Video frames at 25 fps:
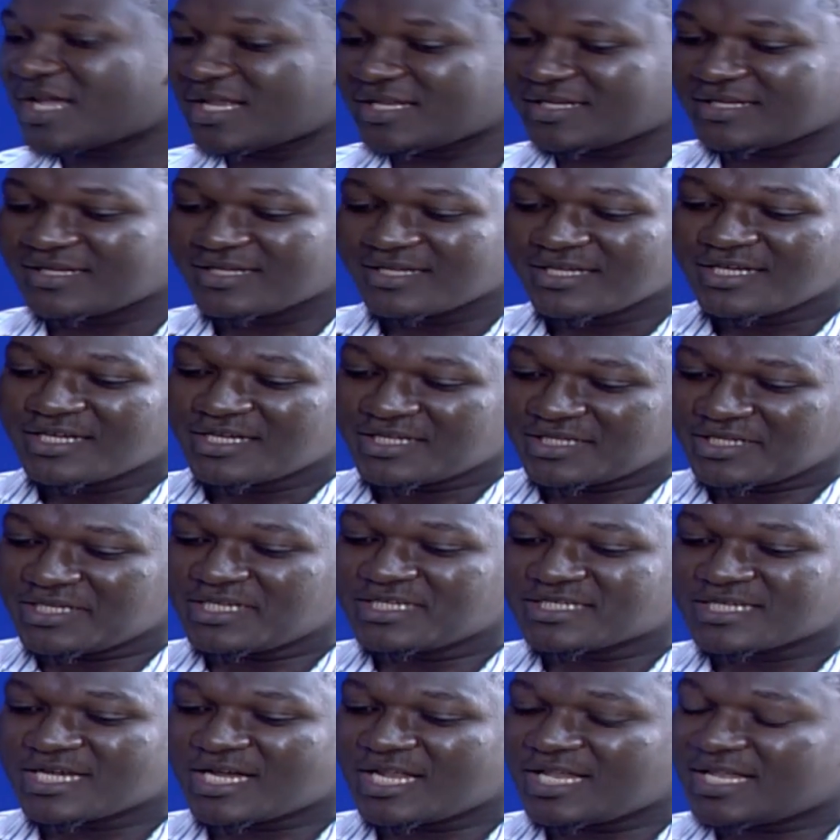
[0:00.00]
And
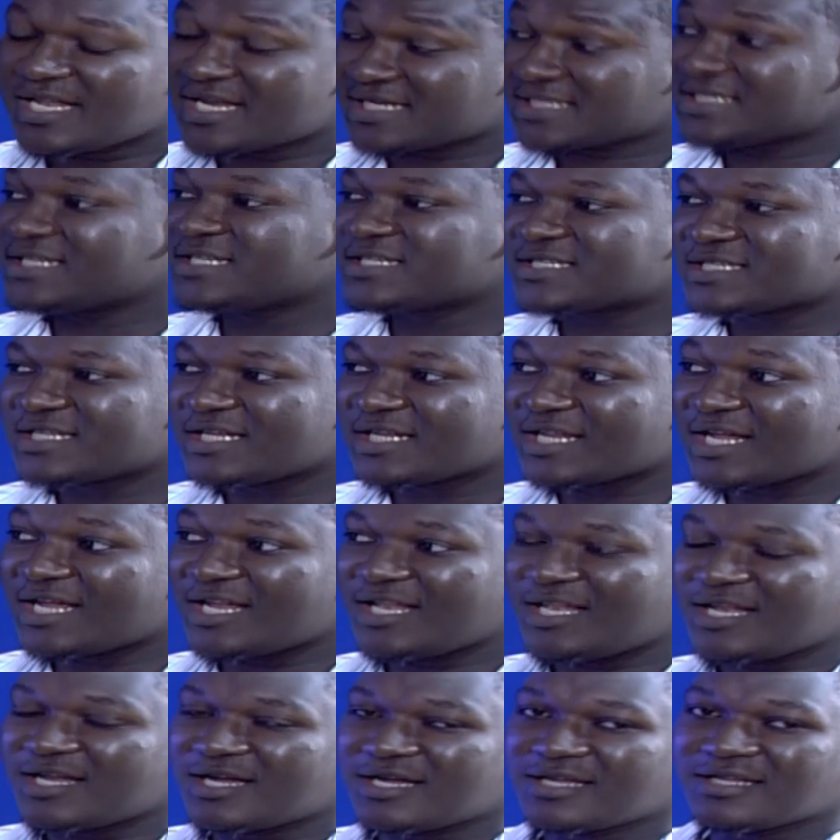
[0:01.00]
these are lessons that I
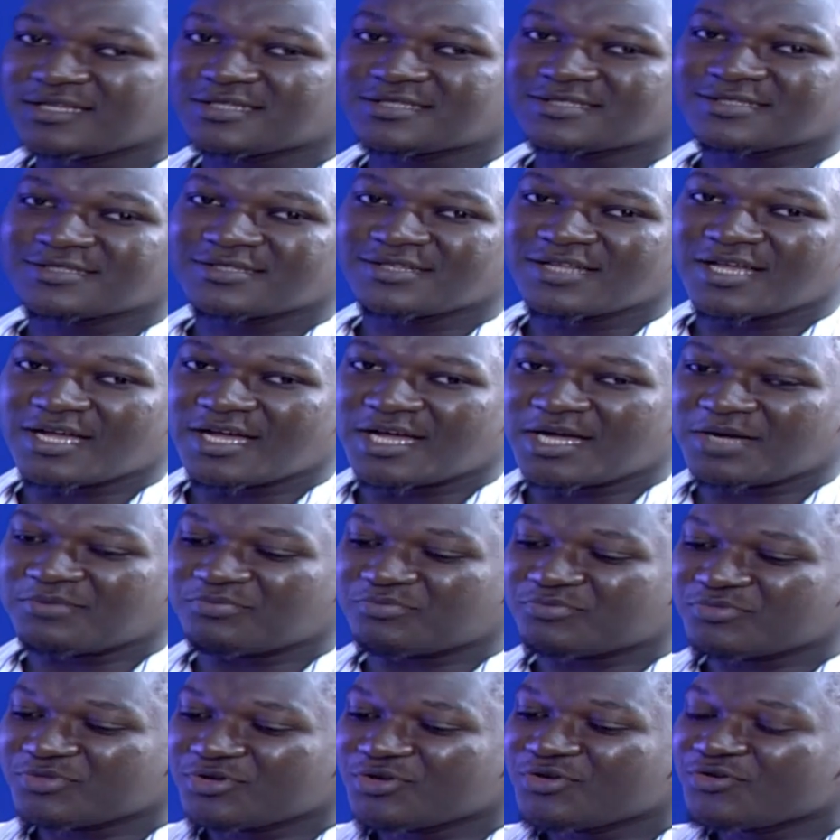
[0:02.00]
learned
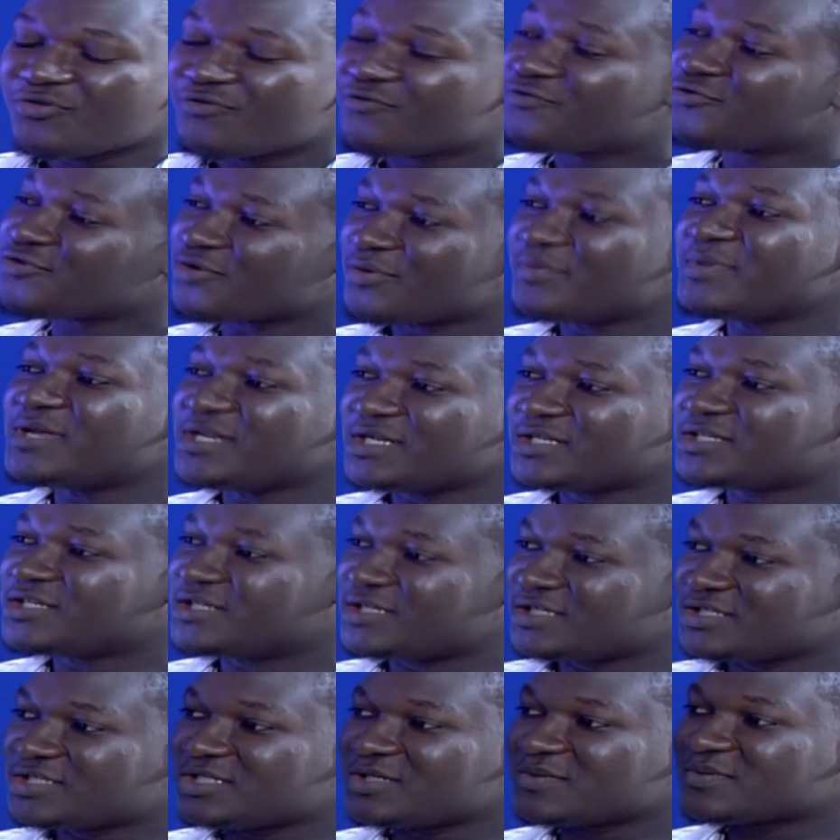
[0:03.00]
from
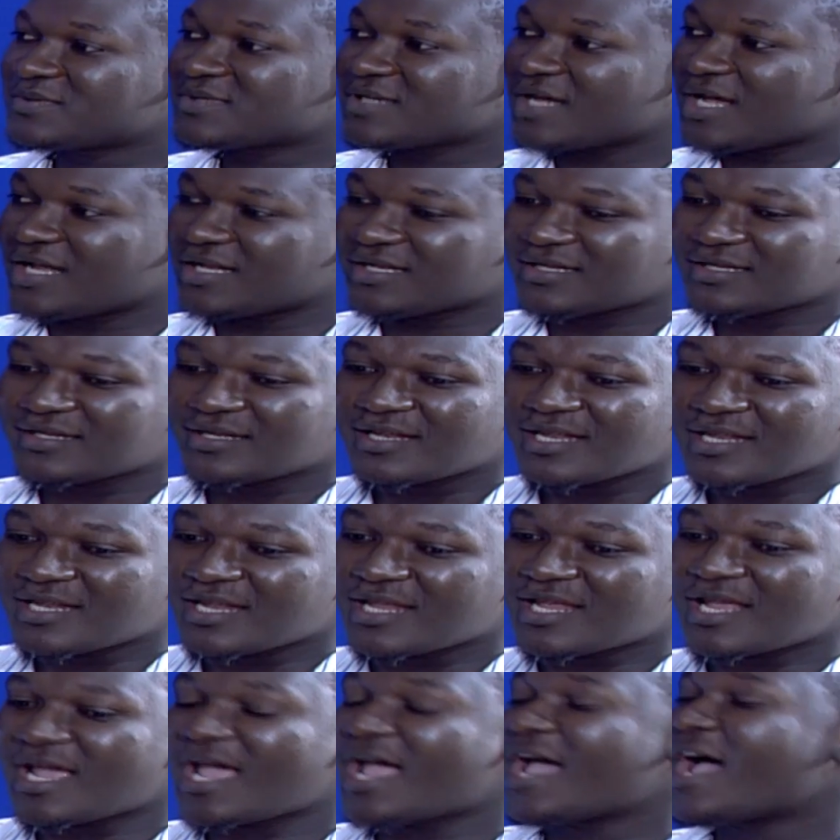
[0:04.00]
internships, and
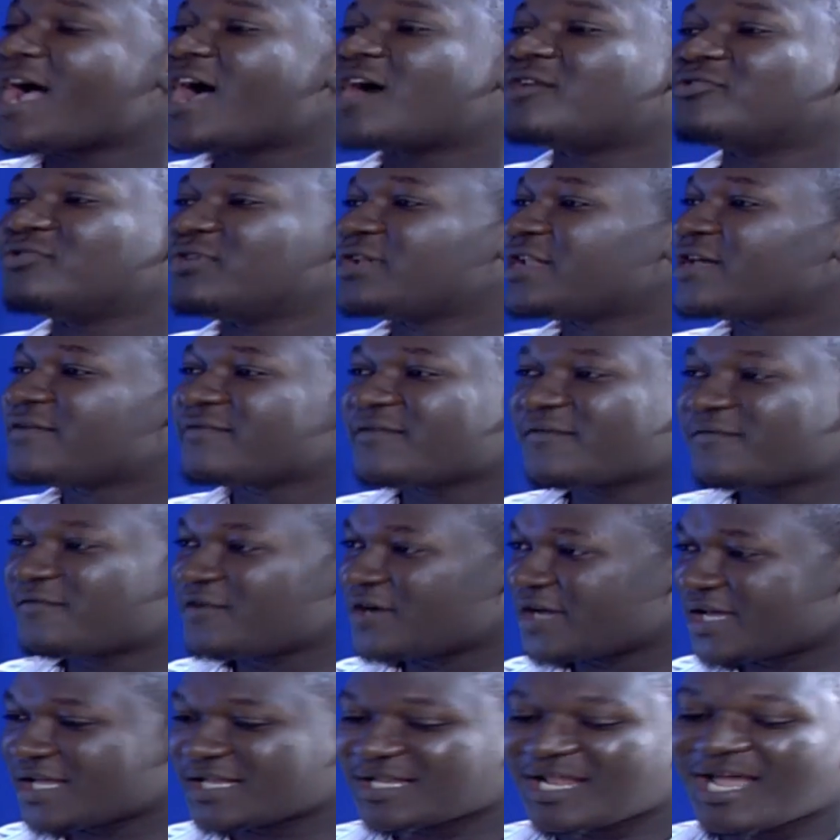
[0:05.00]
I will never
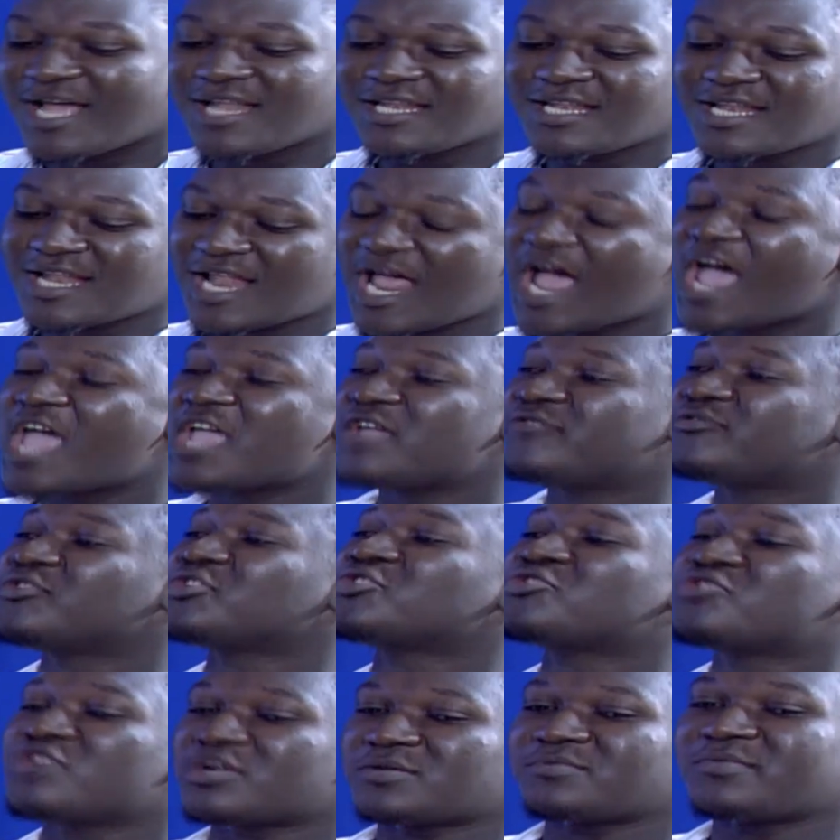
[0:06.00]
forget. And I
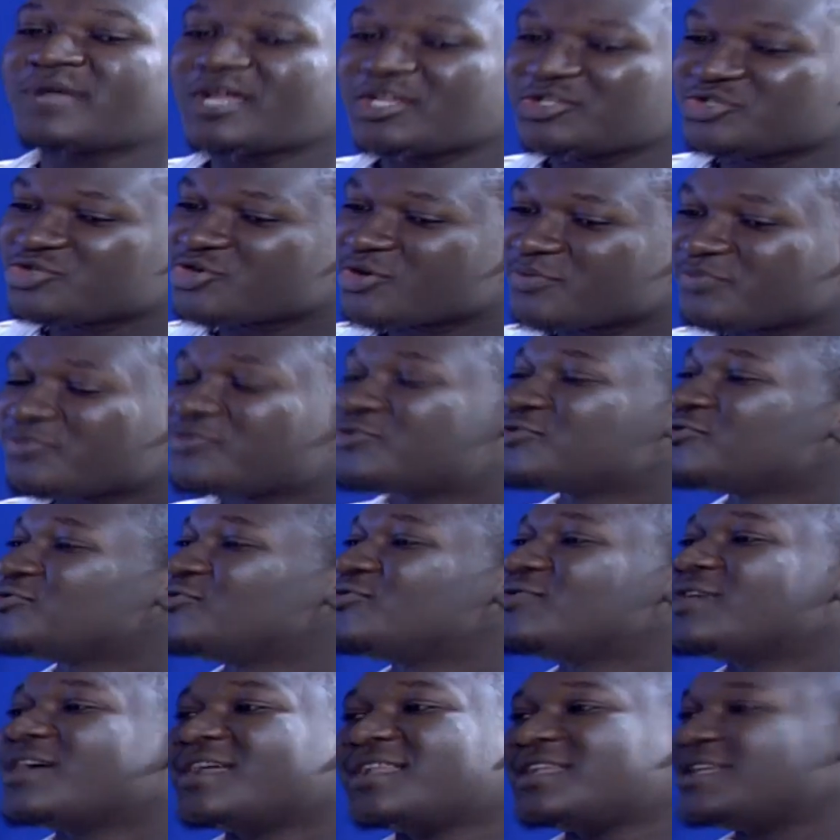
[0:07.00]
even got my job
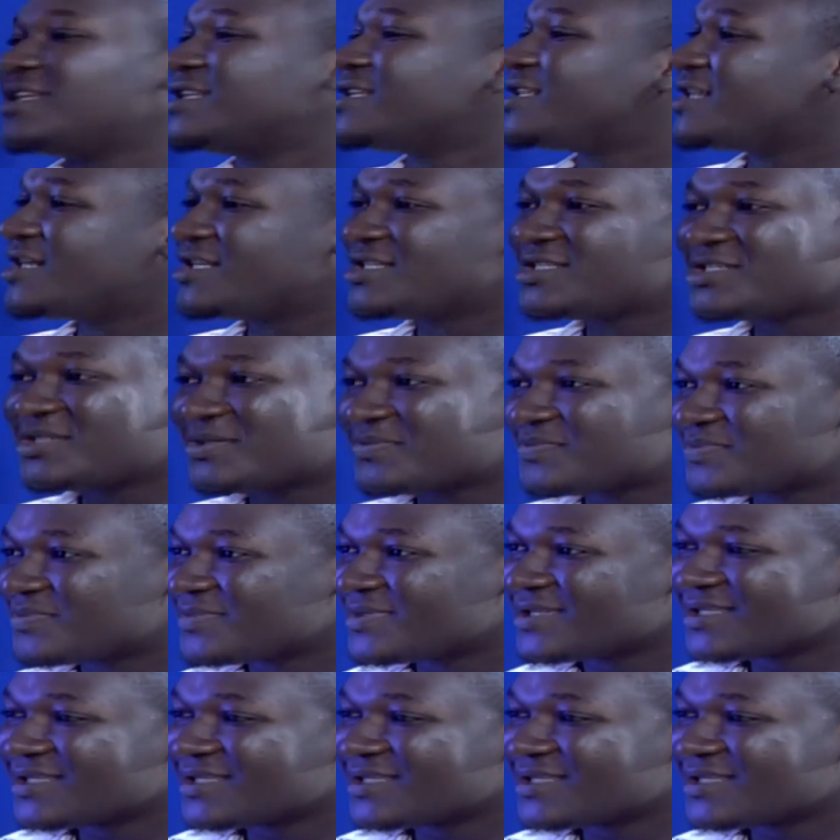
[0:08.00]
through an internship.